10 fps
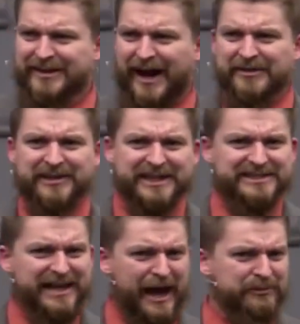I think
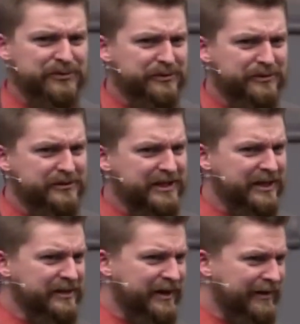it's absolutely
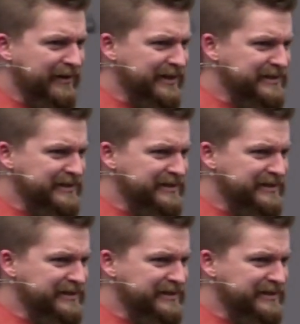hilarious.